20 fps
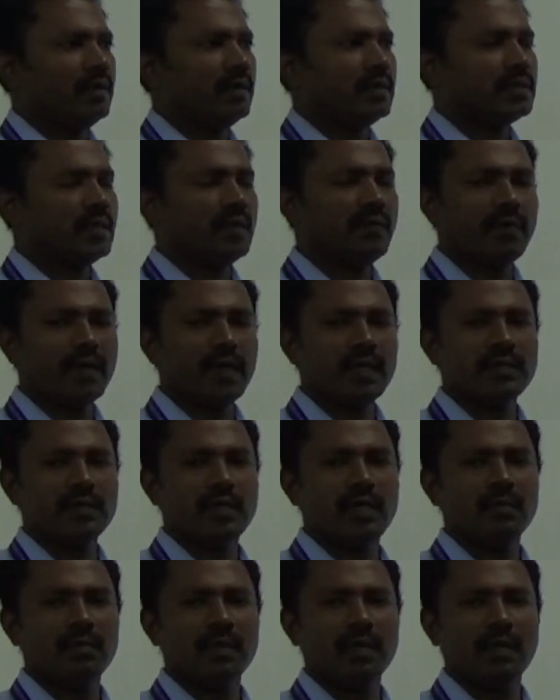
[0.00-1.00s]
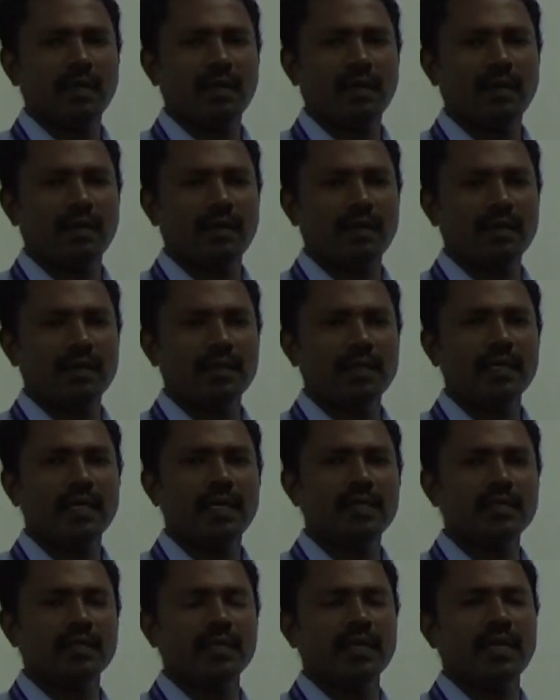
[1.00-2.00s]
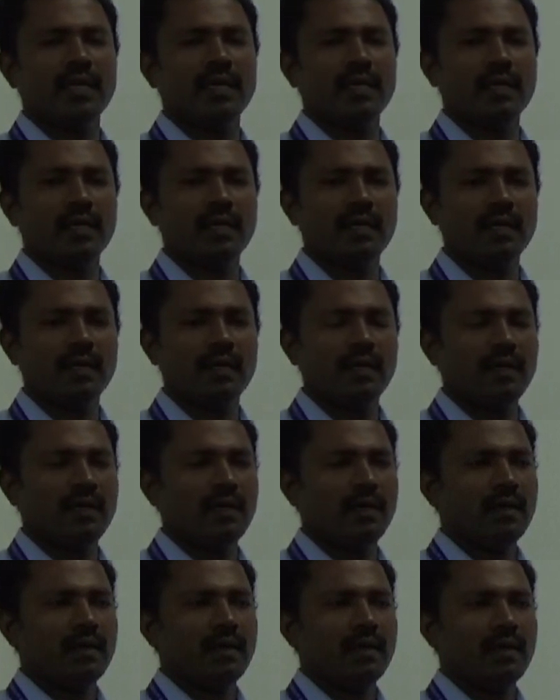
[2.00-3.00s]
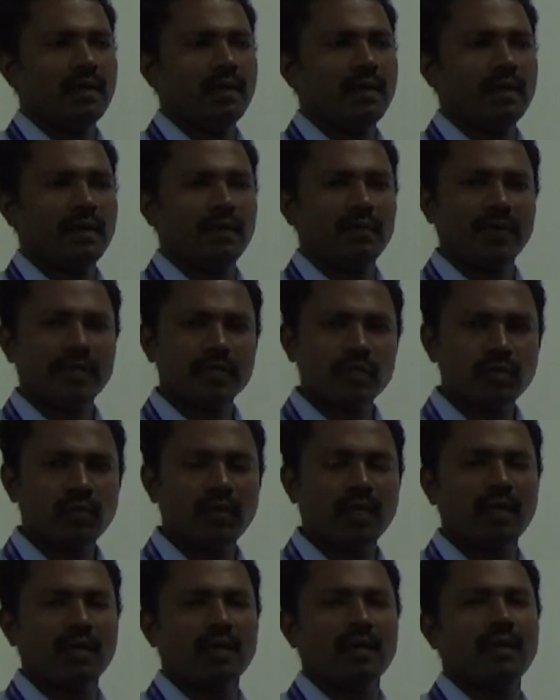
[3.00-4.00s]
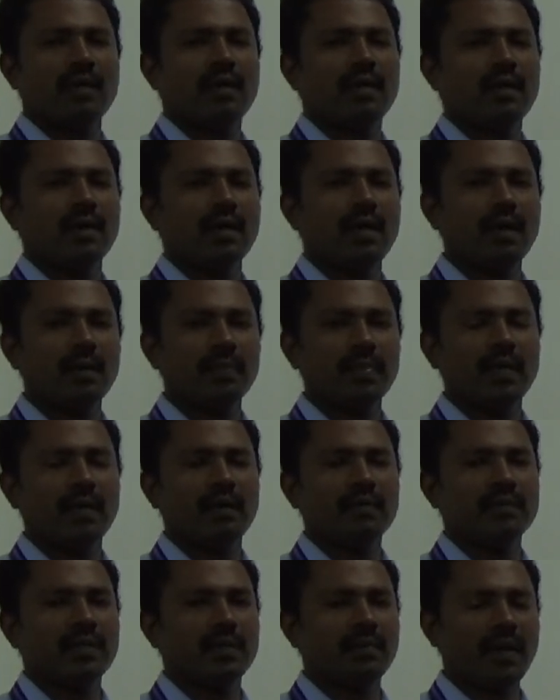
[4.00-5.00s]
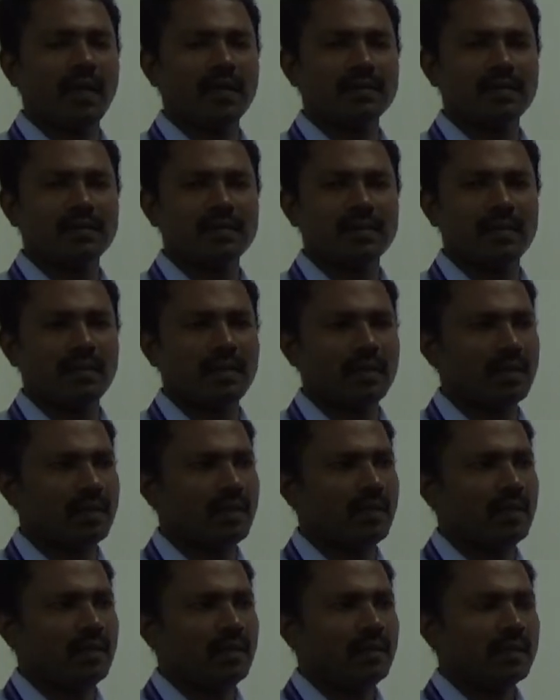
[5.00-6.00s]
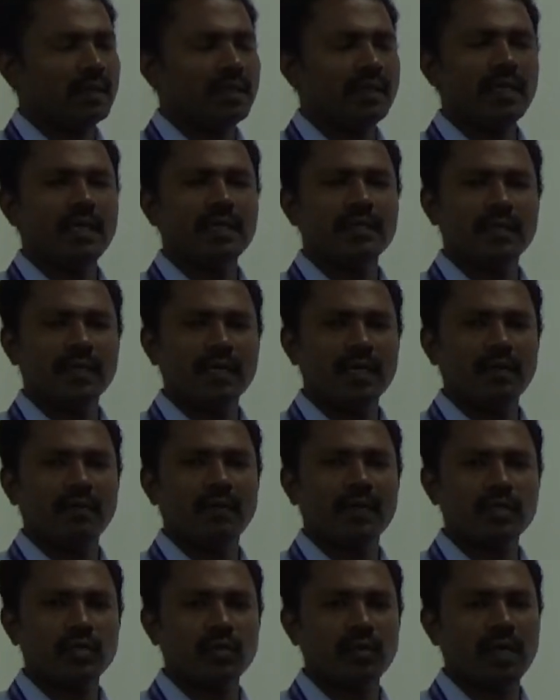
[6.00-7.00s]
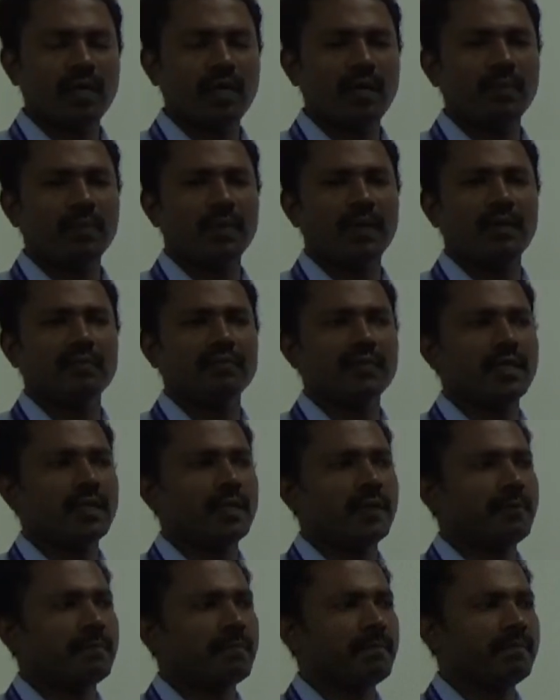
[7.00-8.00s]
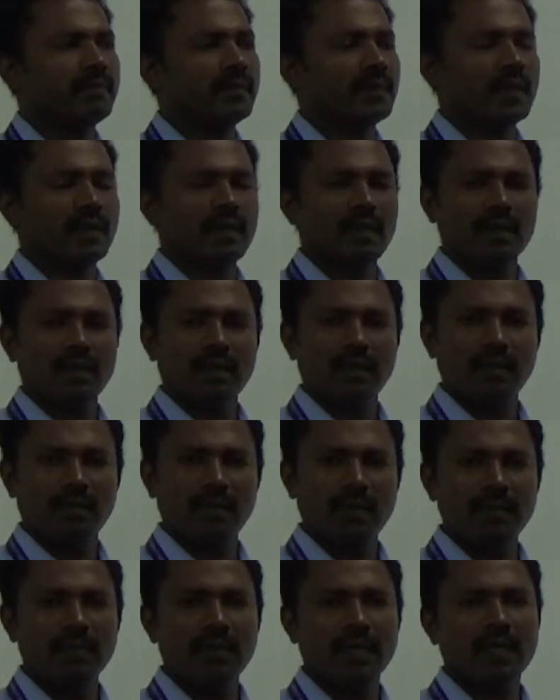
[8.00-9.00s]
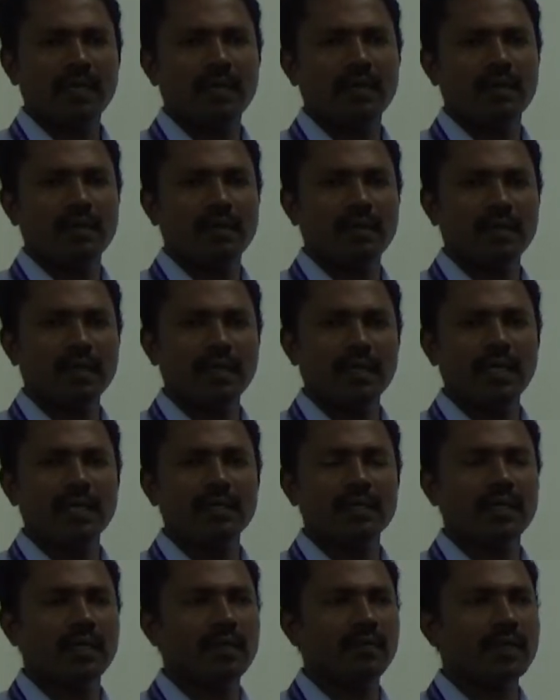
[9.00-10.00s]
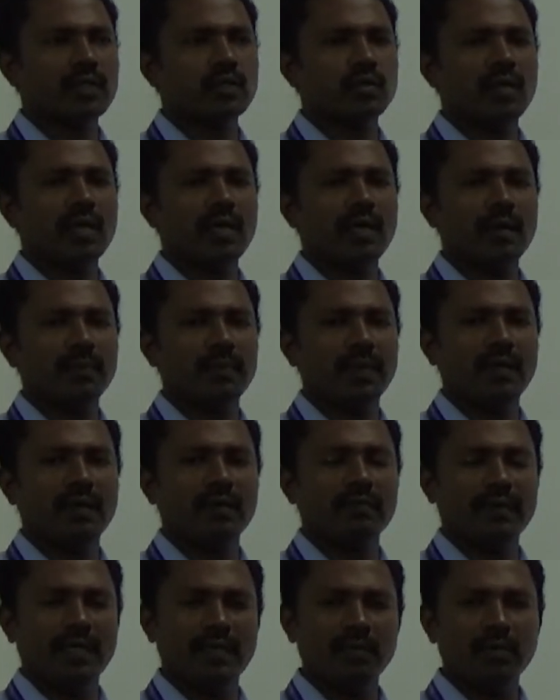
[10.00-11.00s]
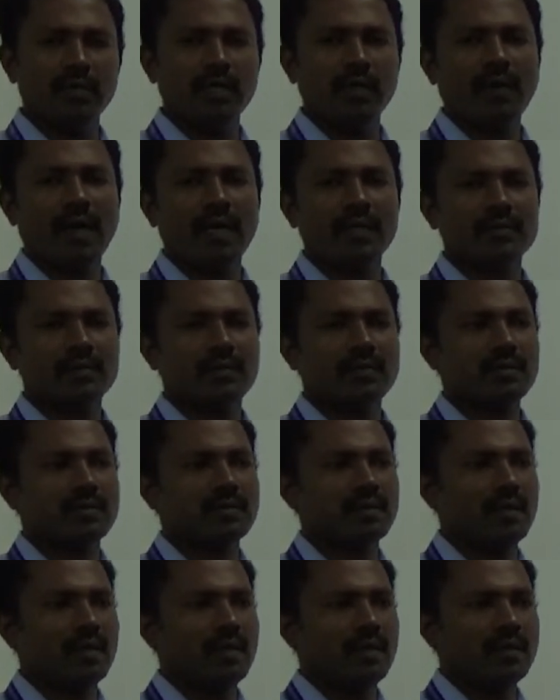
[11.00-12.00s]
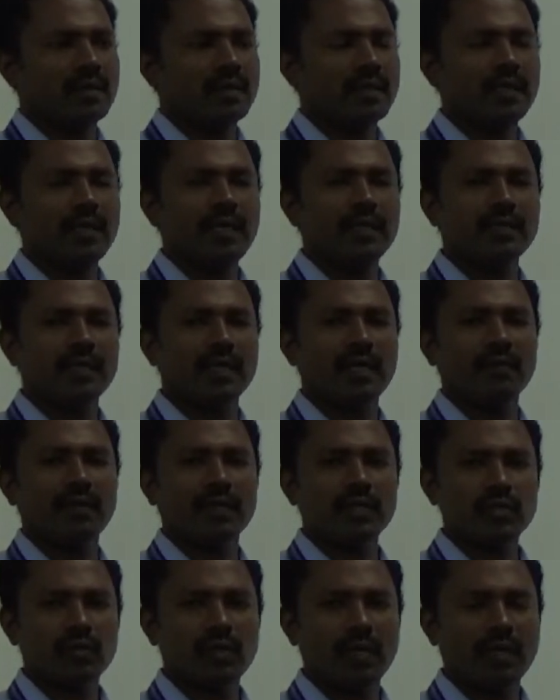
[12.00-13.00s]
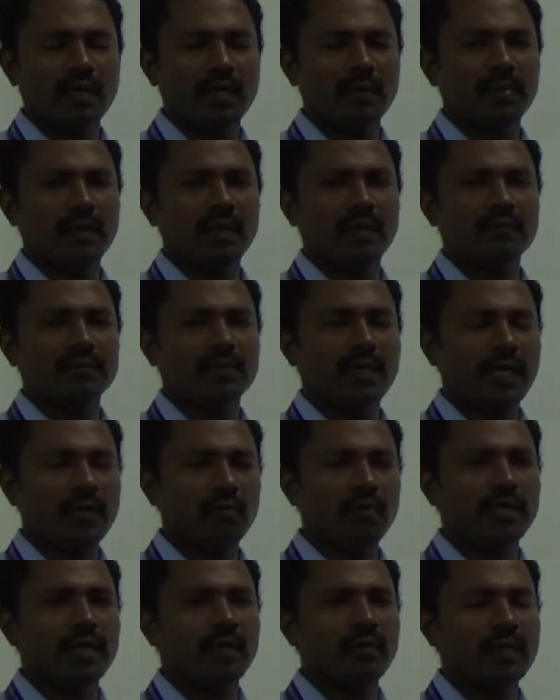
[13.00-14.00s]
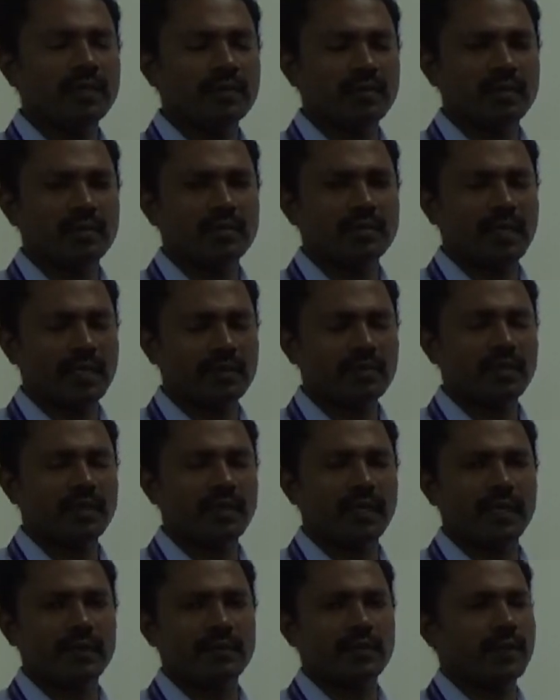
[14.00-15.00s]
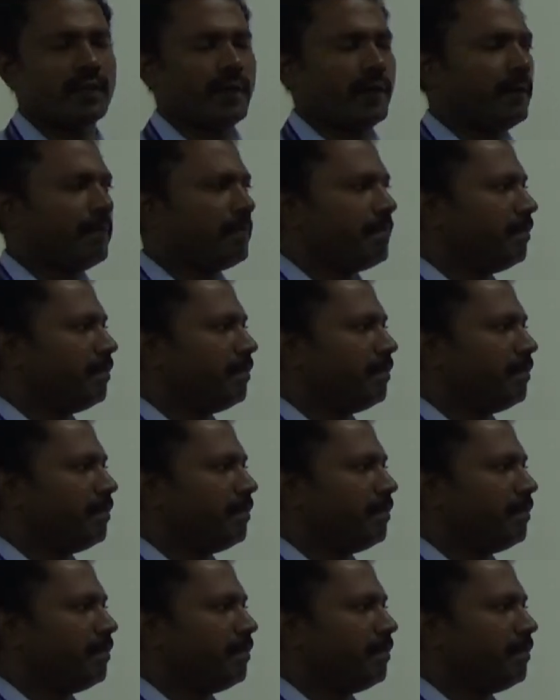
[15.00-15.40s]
Say for example, creating a virtual copy of the processor, creating a virtual copy of the memory, creating a virtual copy of input devices, creating a virtual copy of the I/O devices, etc., etc.